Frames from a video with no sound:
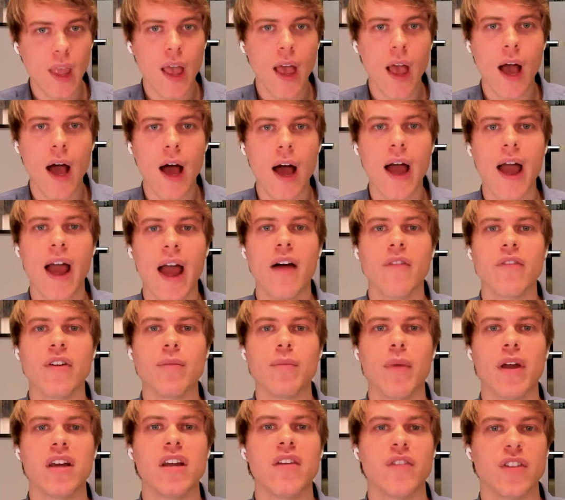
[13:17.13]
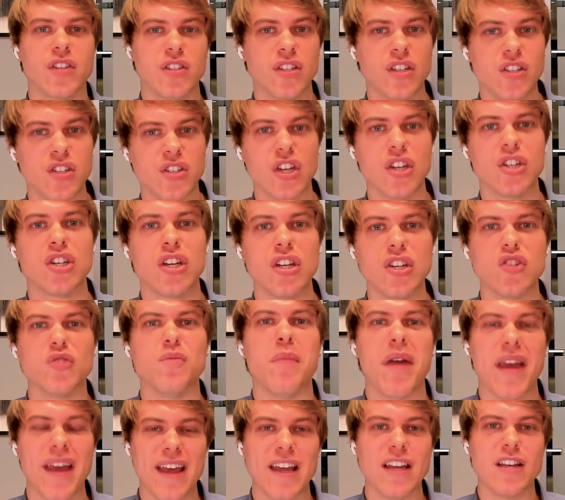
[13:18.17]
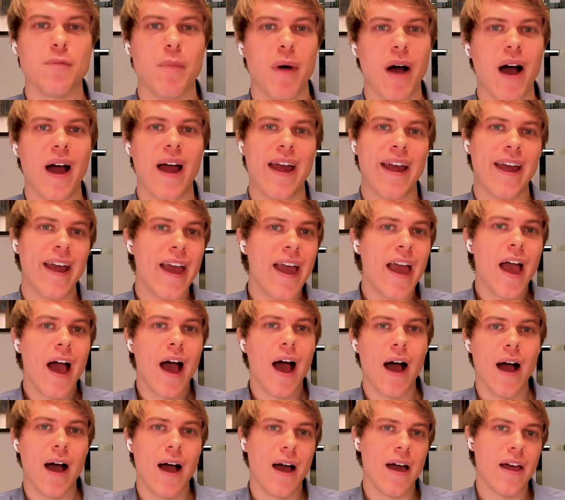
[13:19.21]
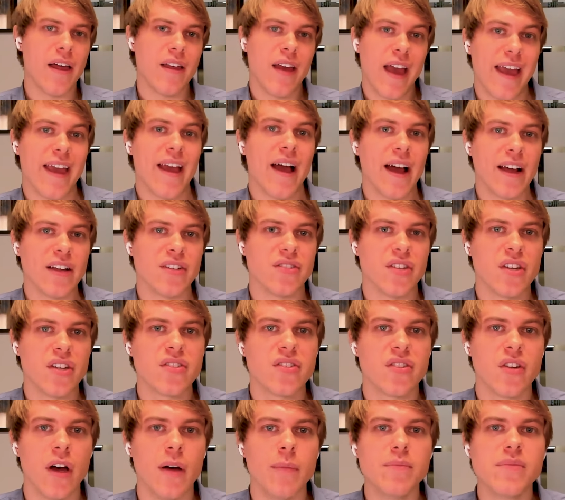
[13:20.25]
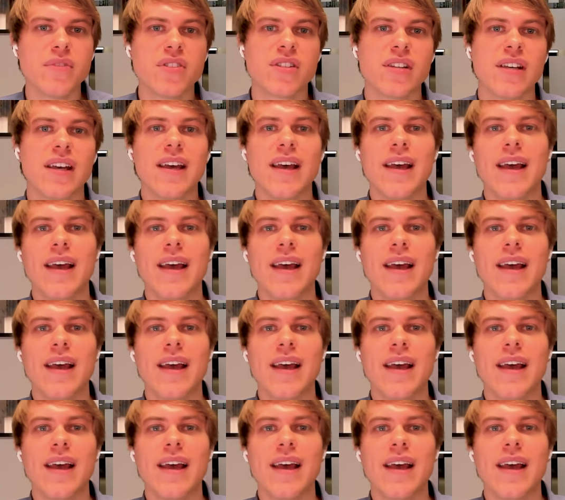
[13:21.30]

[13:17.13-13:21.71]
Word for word: uh, having many of its decisions made by uh, AI systems.